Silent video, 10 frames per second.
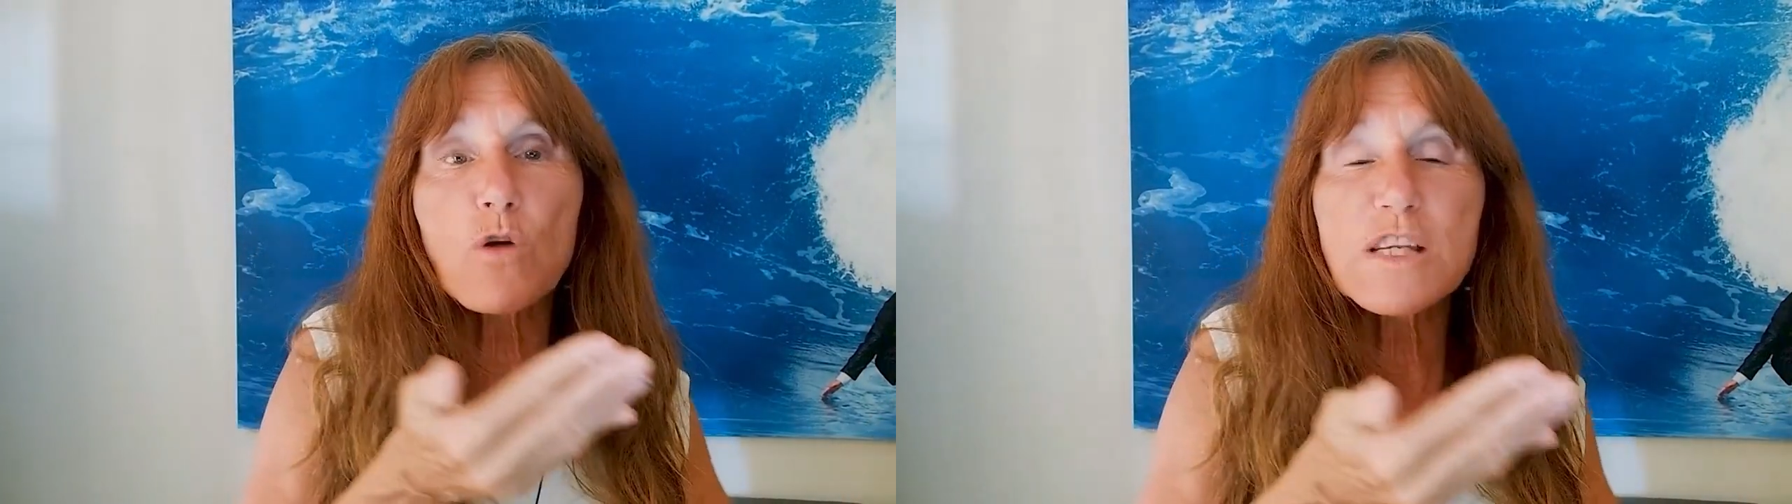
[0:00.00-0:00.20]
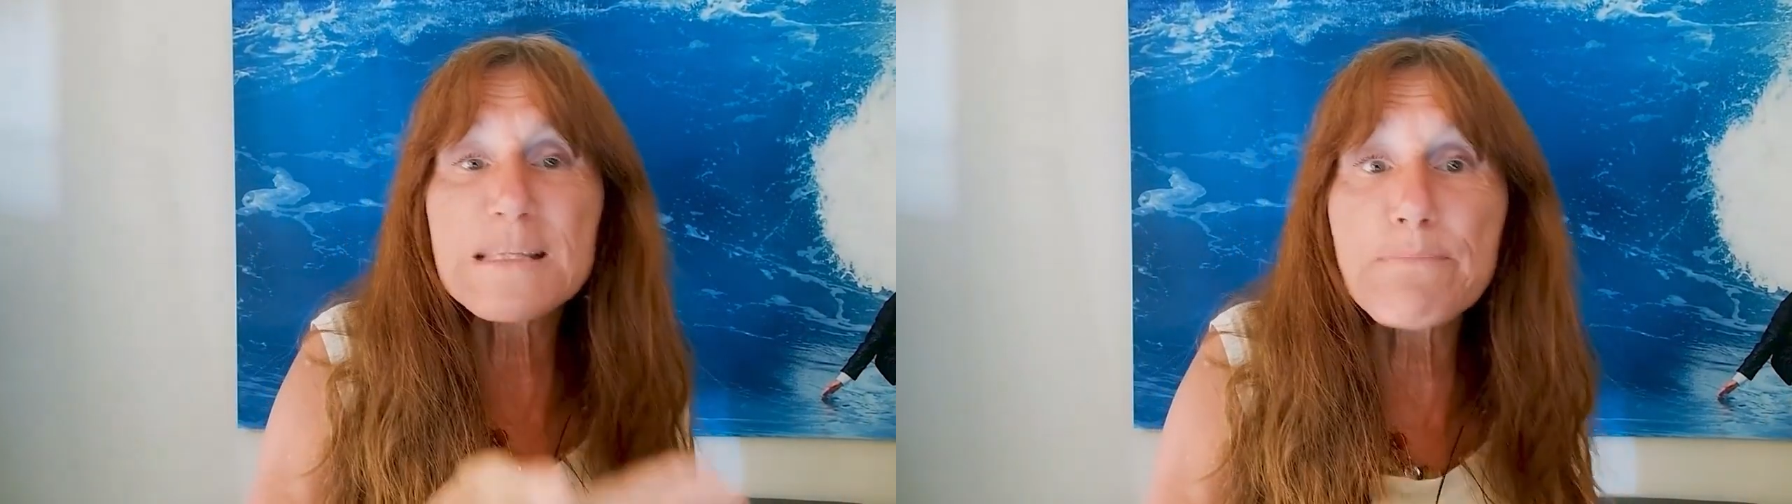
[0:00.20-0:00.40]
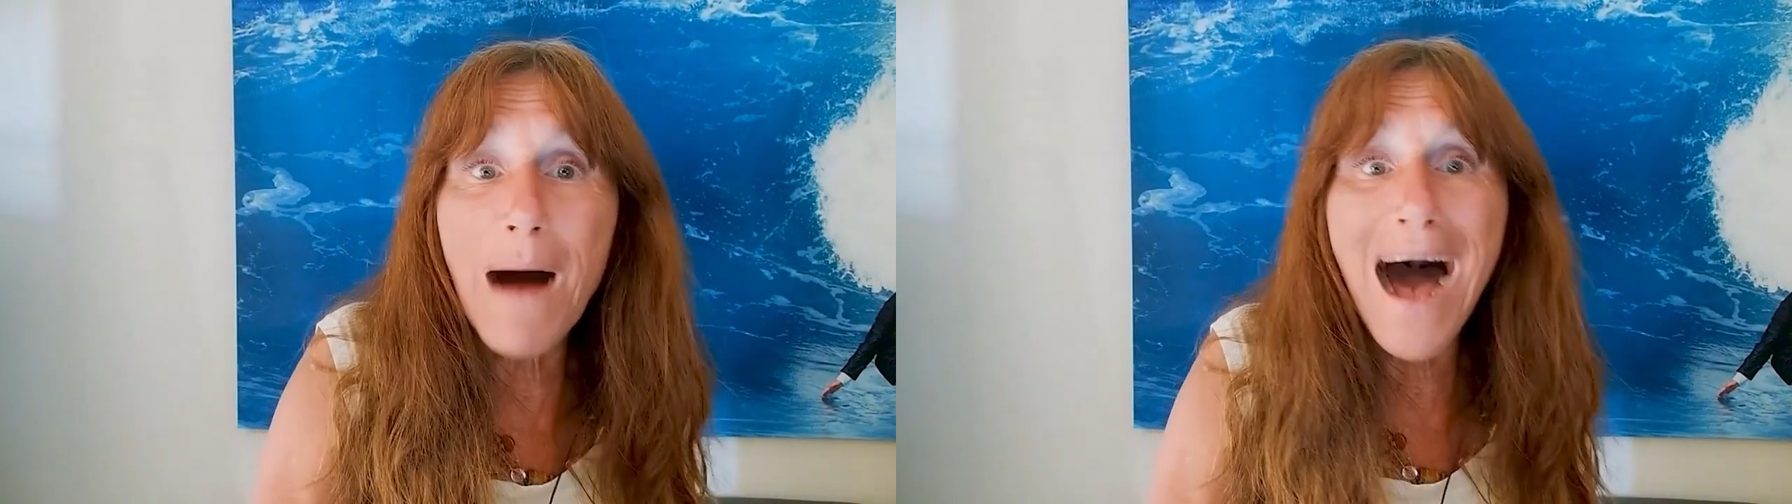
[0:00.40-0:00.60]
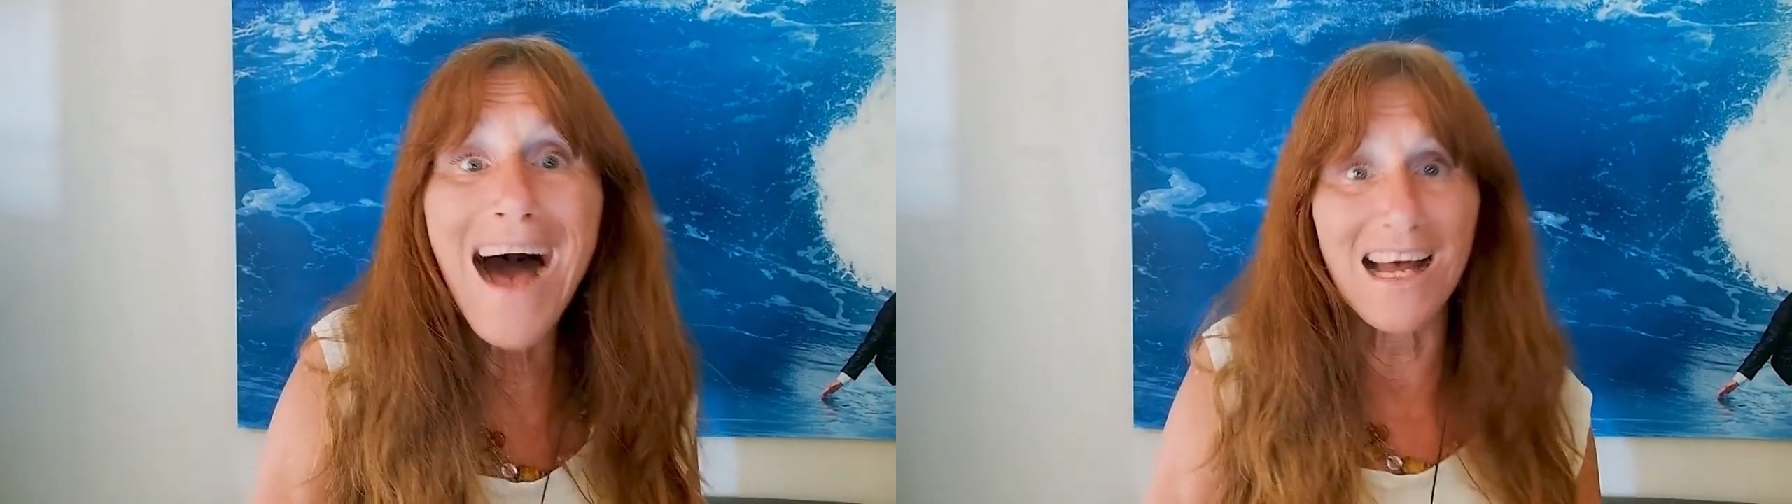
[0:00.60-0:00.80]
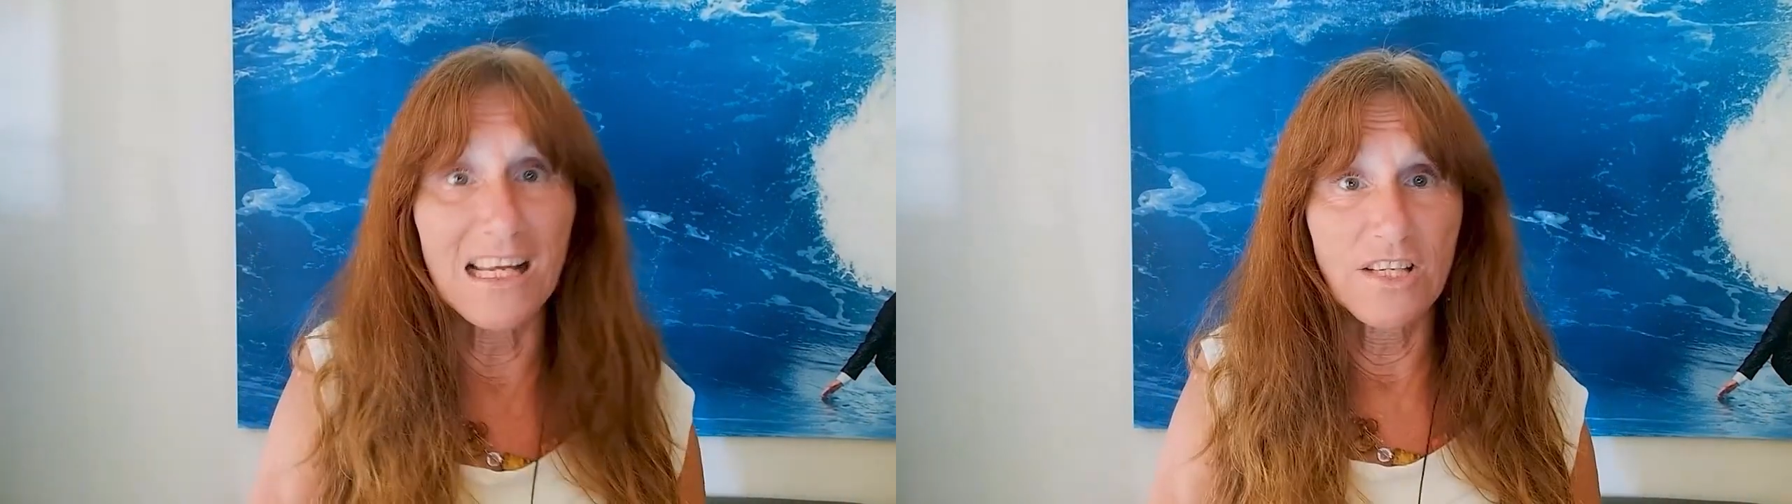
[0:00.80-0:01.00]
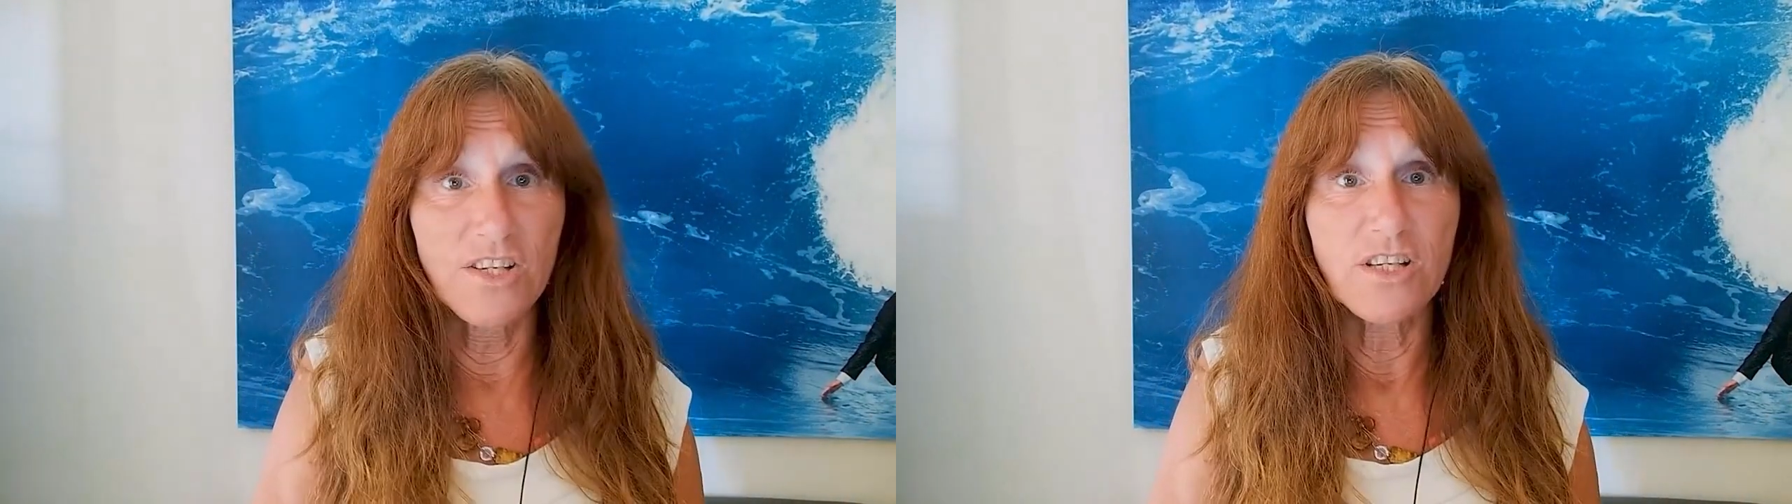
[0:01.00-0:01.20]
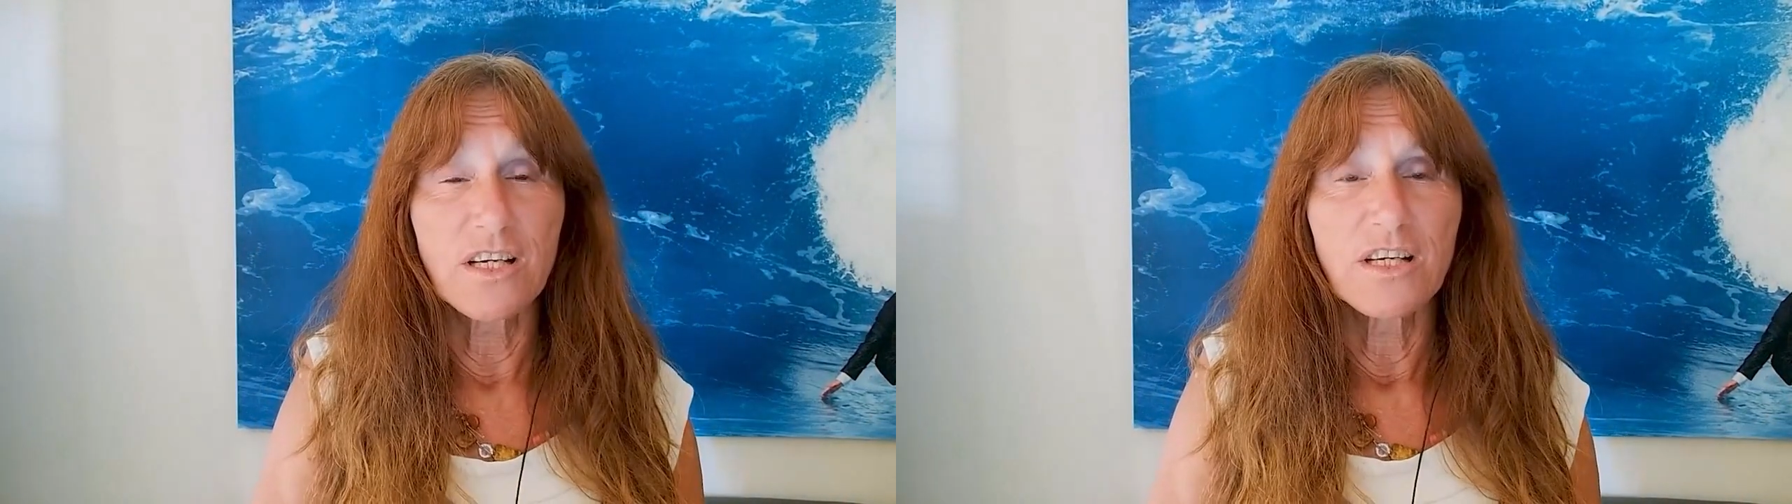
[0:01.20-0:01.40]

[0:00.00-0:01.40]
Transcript: respond